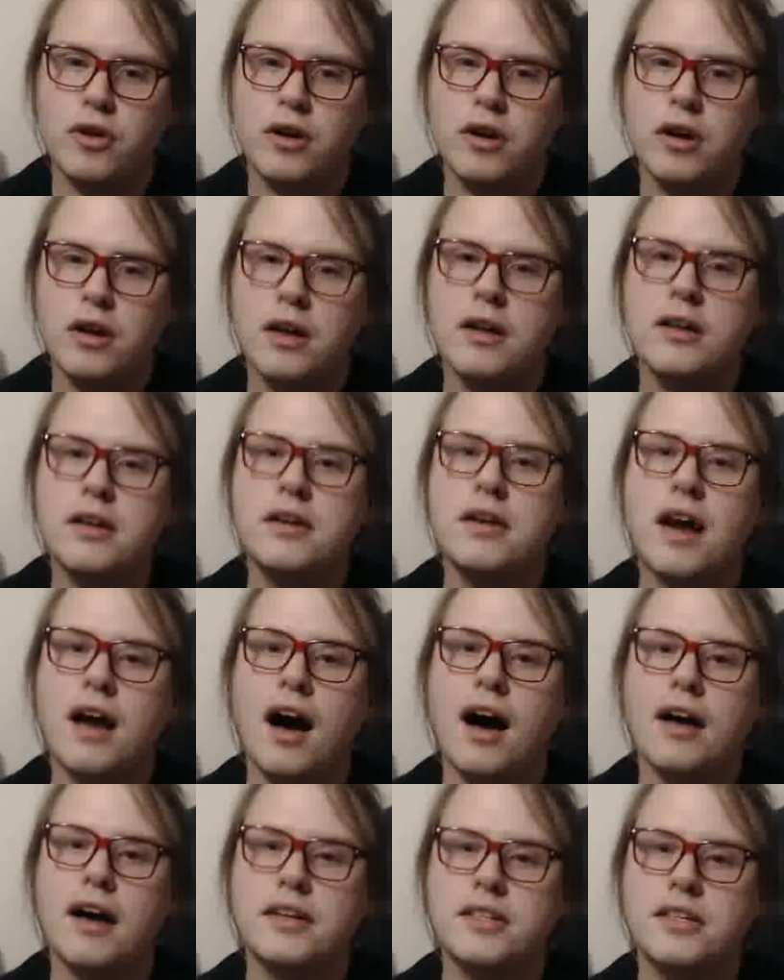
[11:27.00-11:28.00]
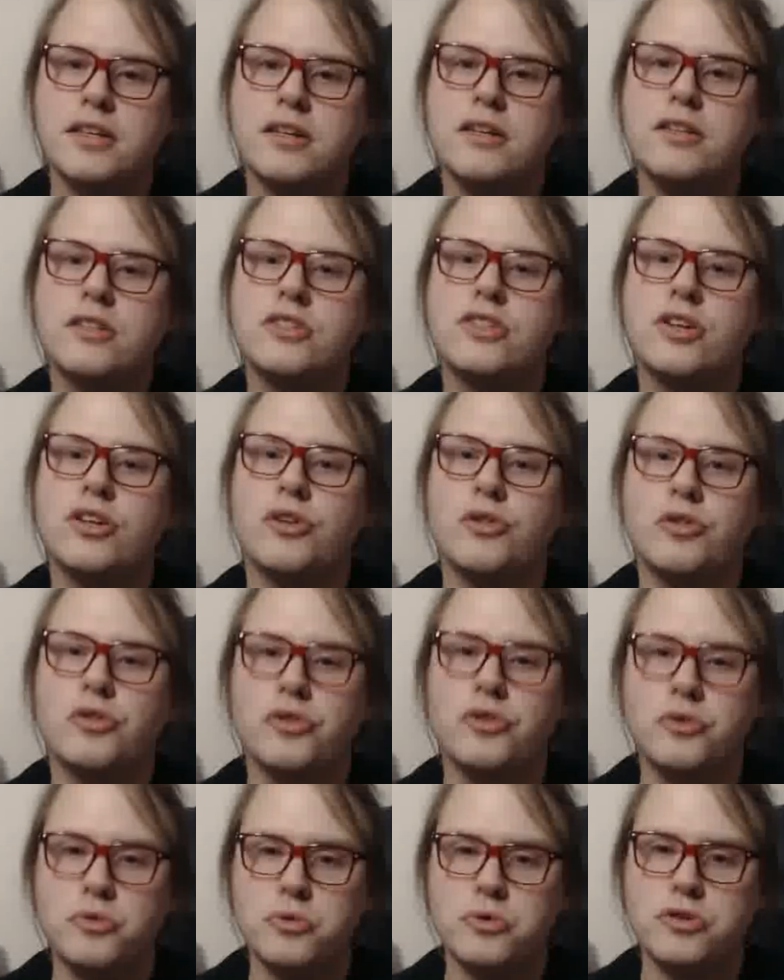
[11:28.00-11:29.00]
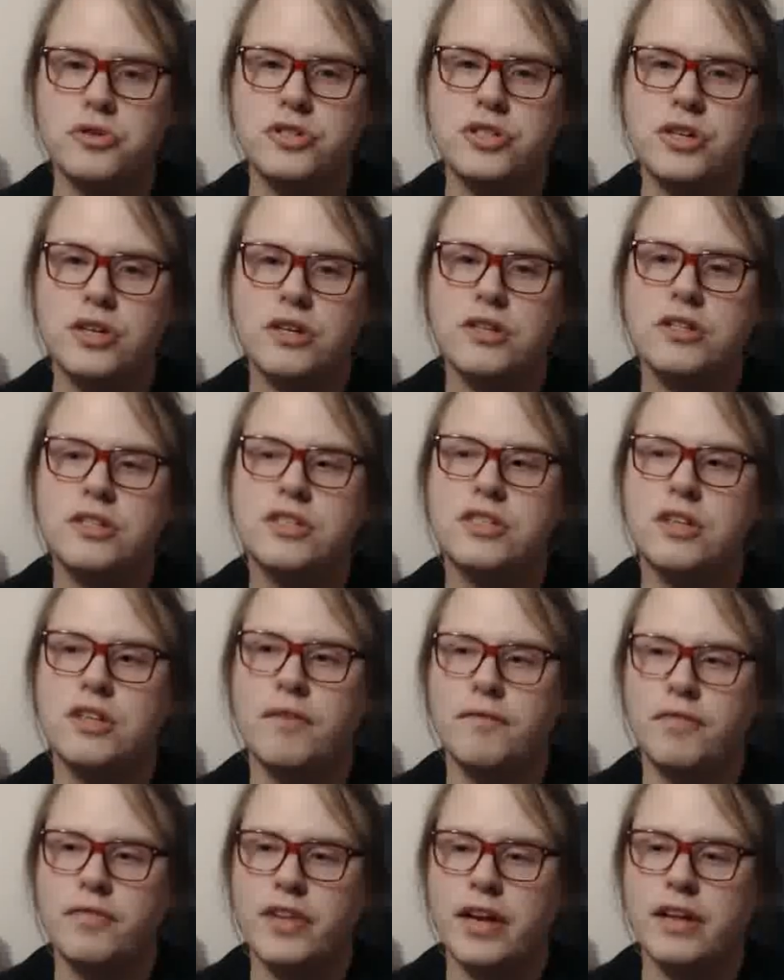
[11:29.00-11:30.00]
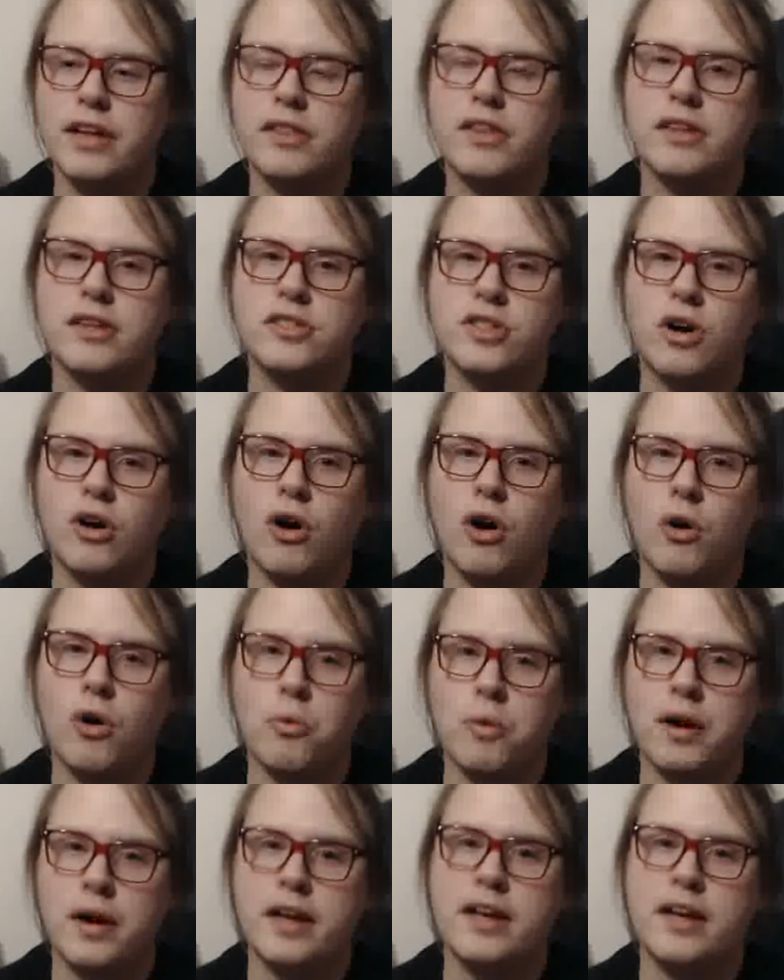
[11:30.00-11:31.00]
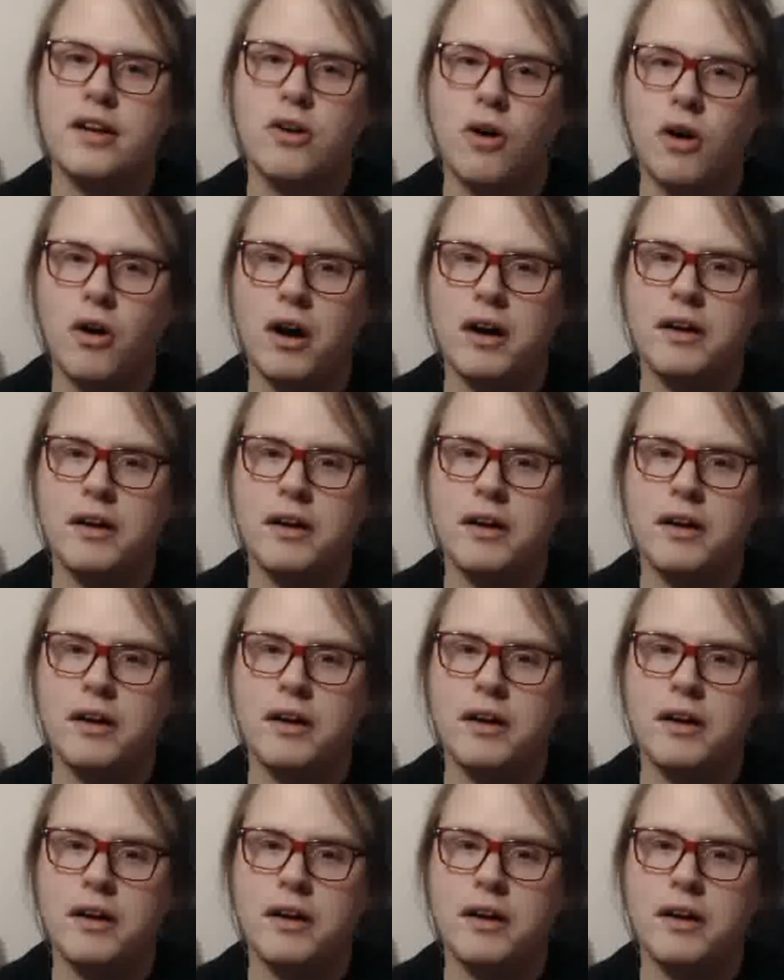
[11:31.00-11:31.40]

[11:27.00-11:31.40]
not to lose something that's already gone.